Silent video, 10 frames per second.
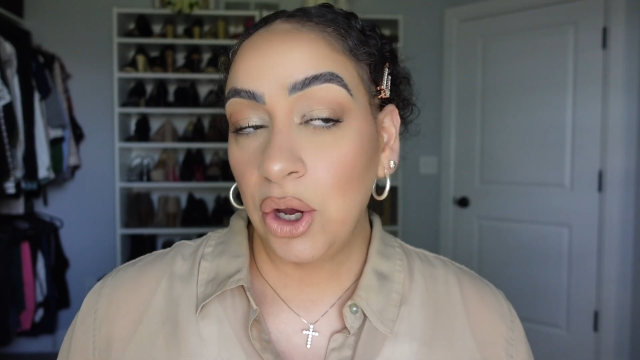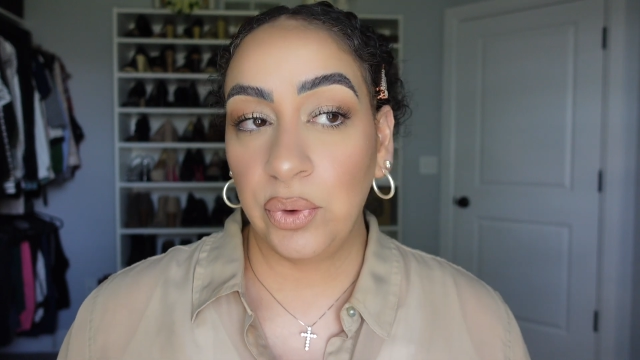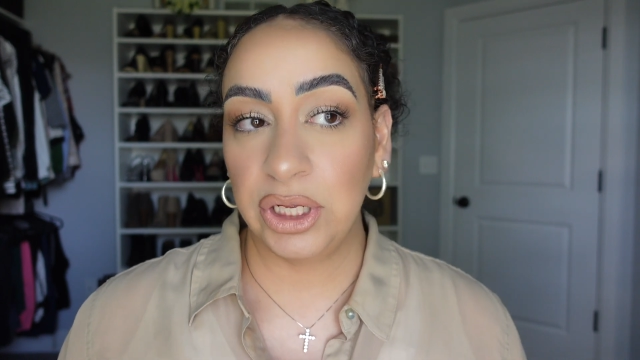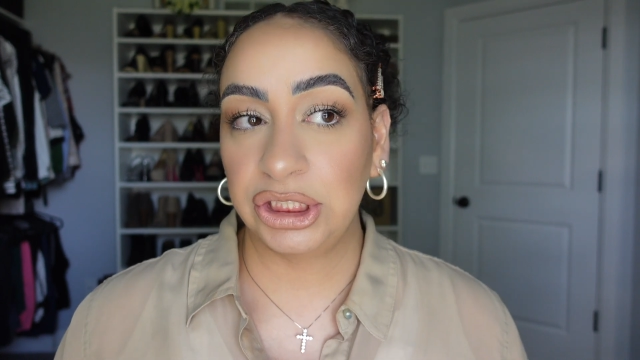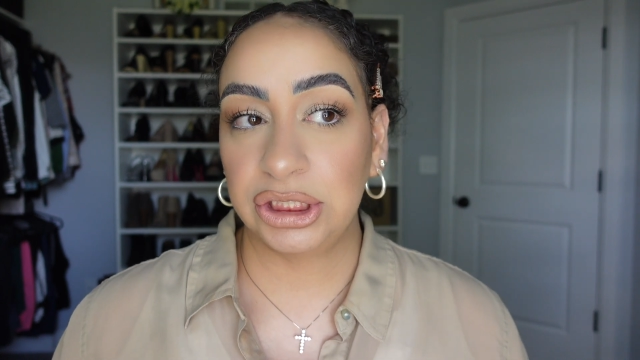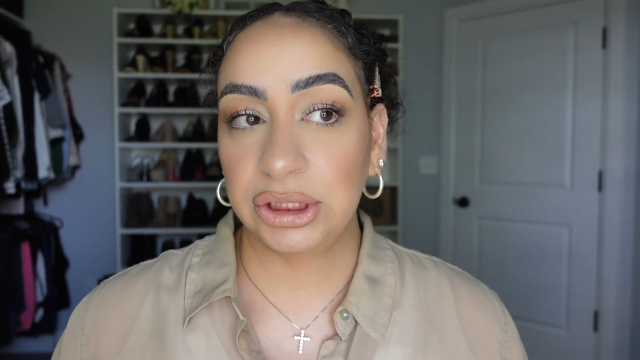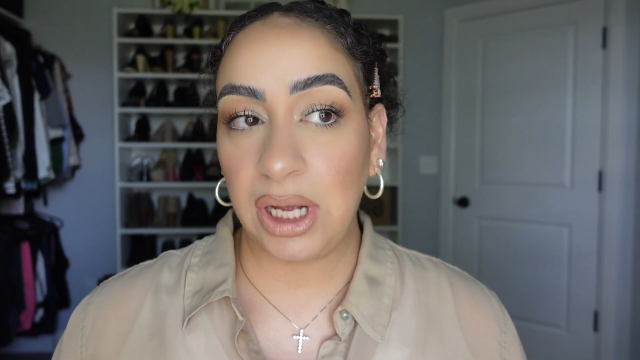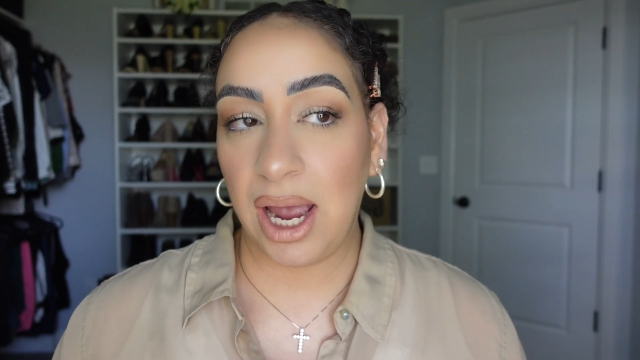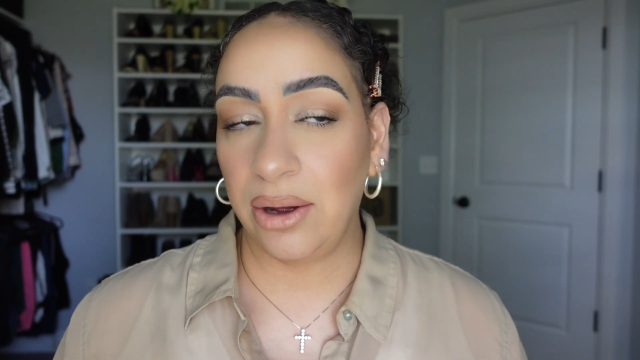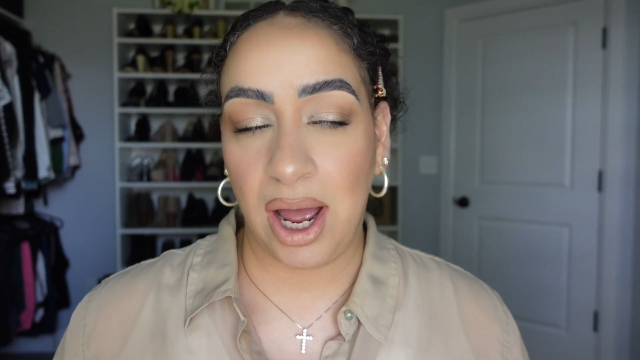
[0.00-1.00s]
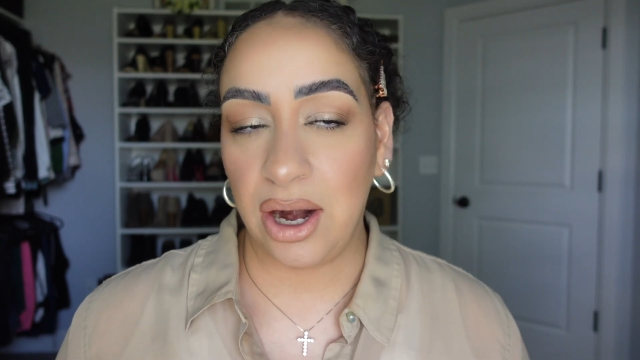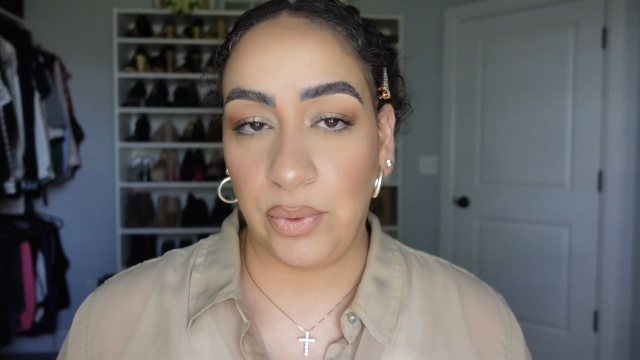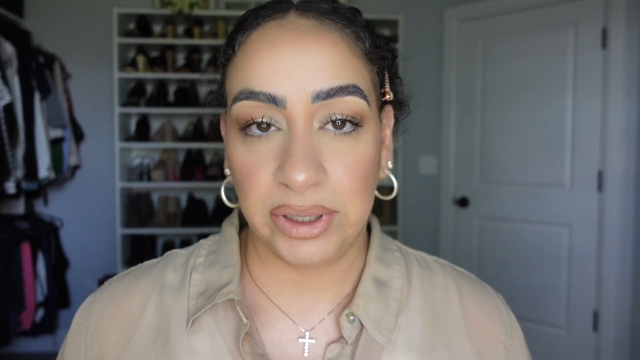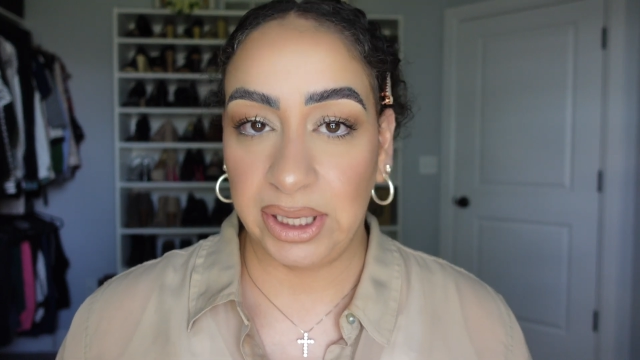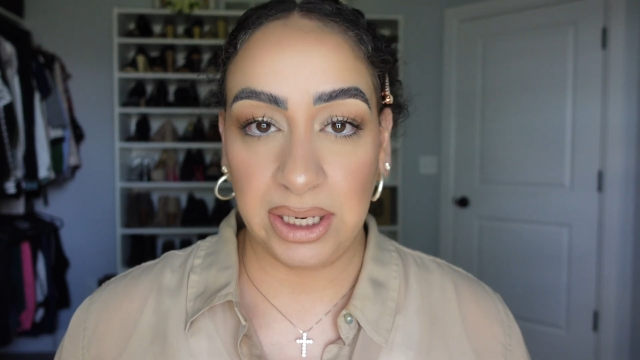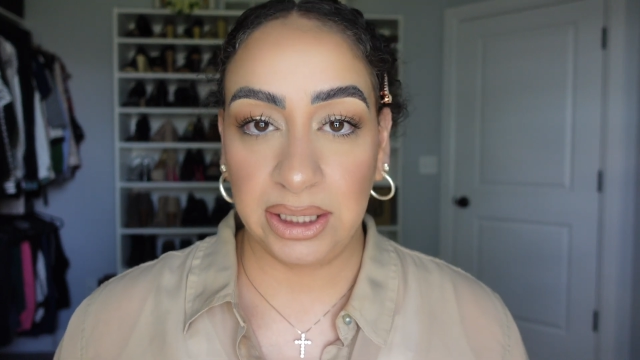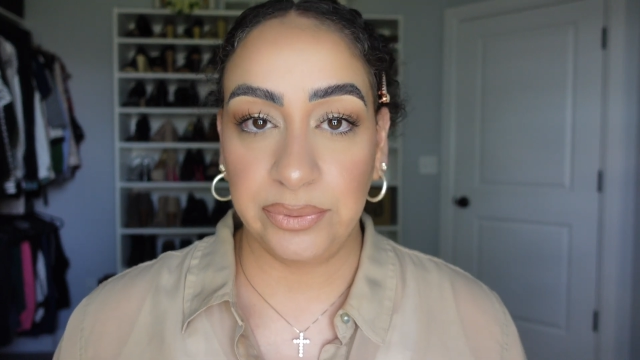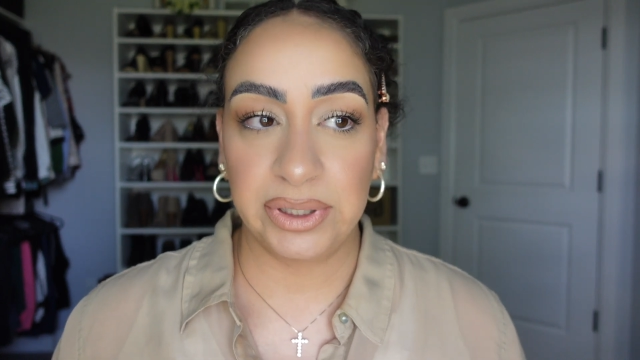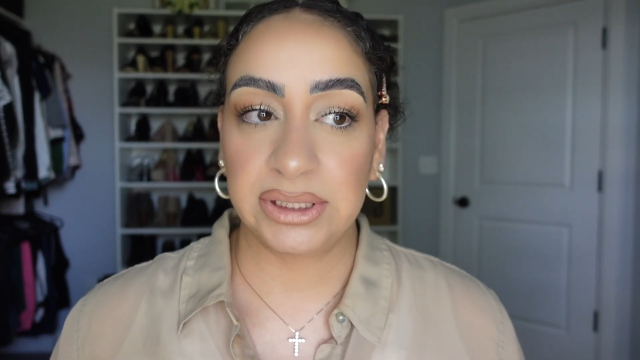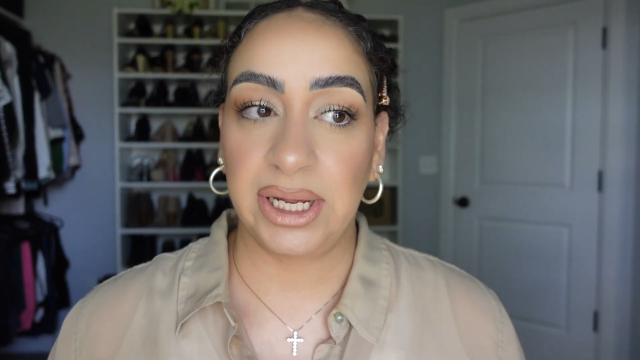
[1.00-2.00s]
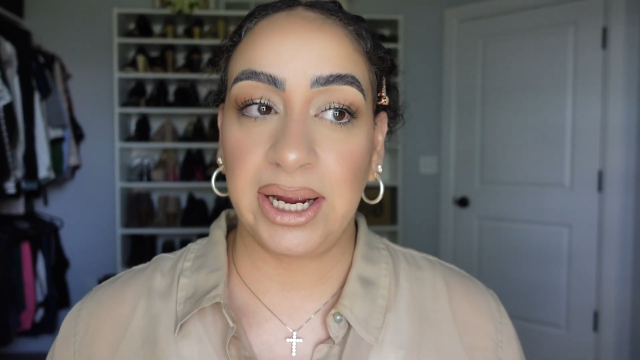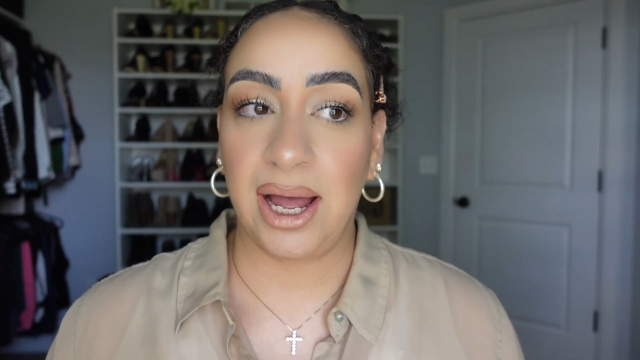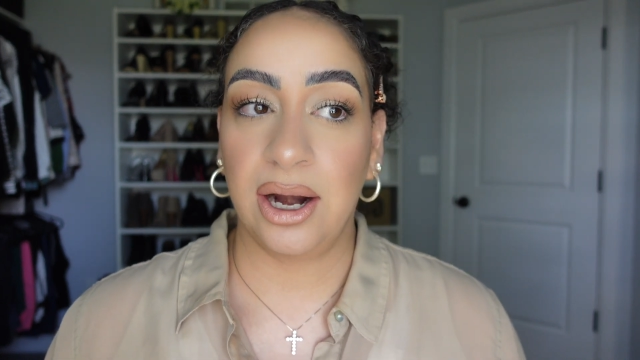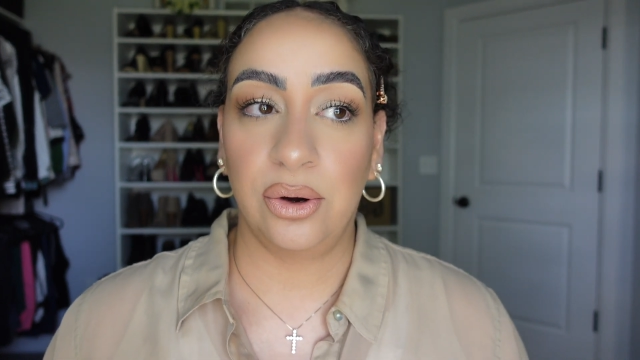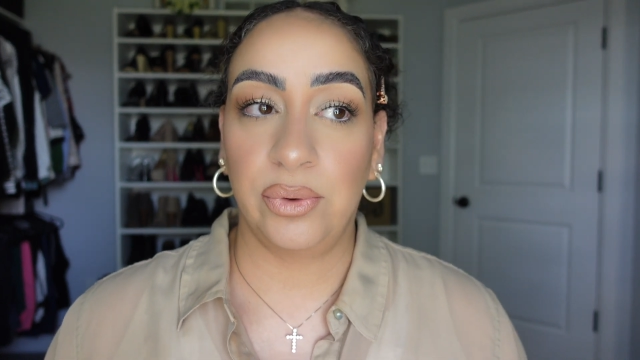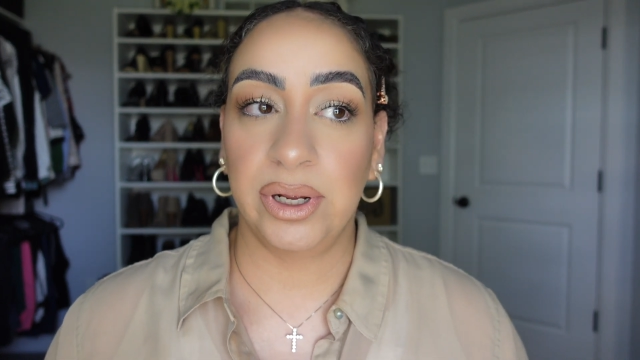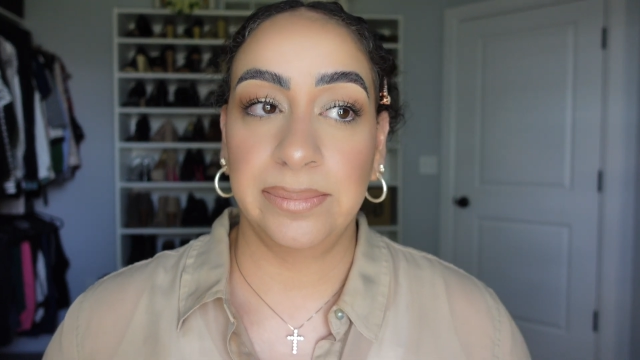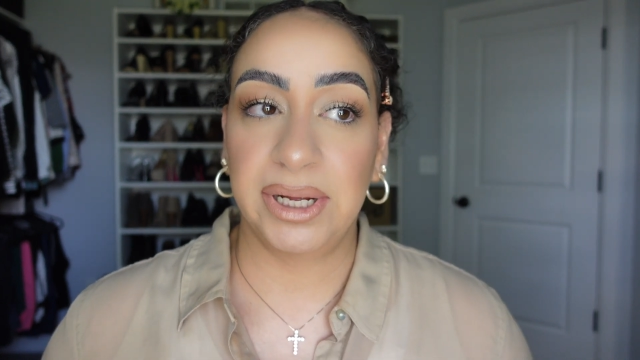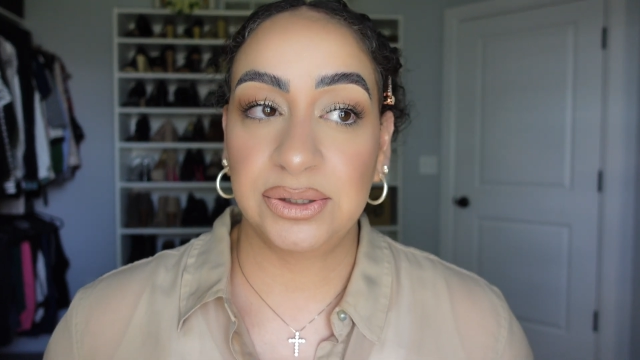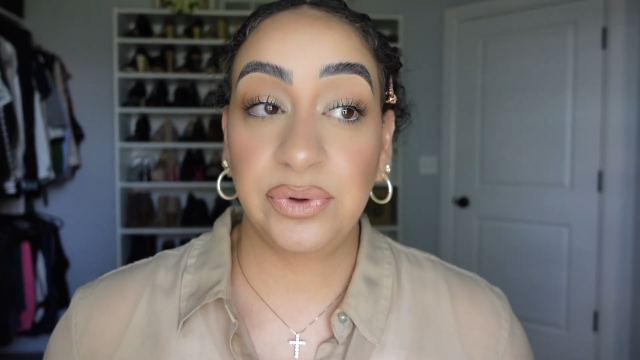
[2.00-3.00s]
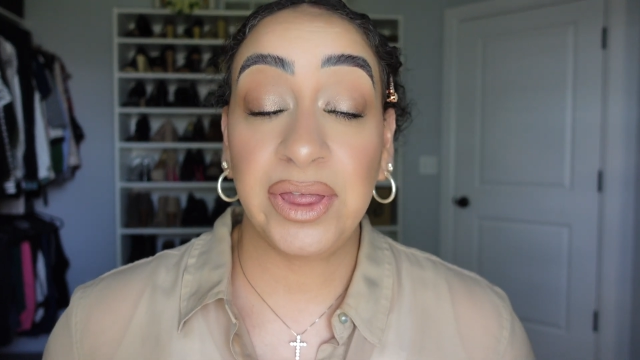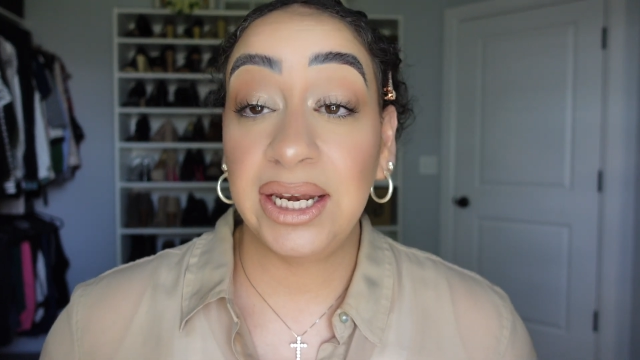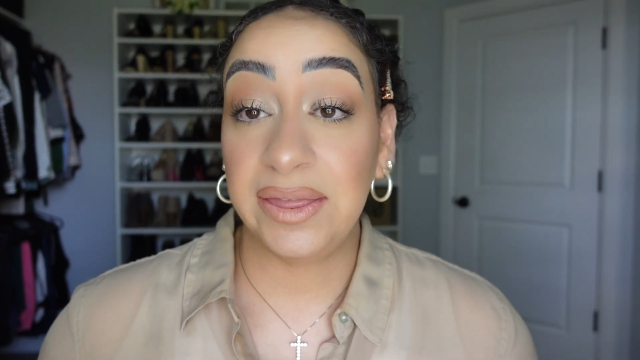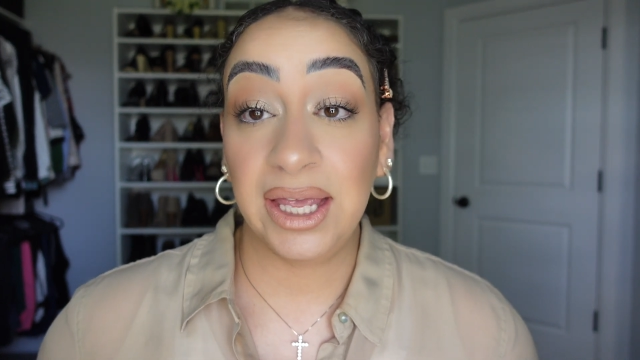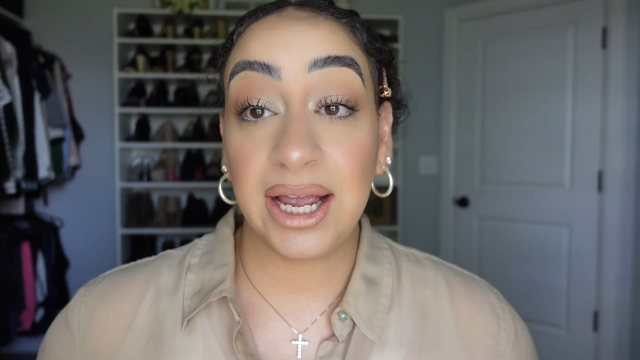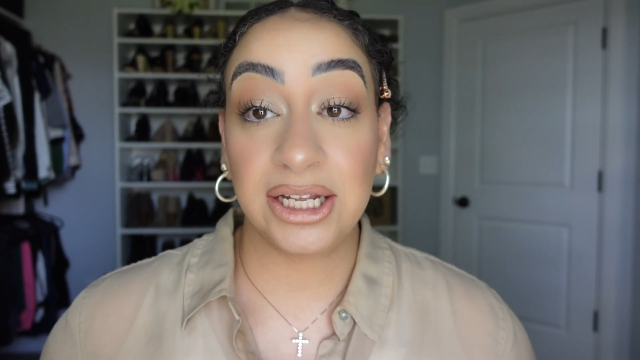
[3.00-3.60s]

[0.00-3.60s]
which I don't want that anyways. Like I don't want to mess with anything.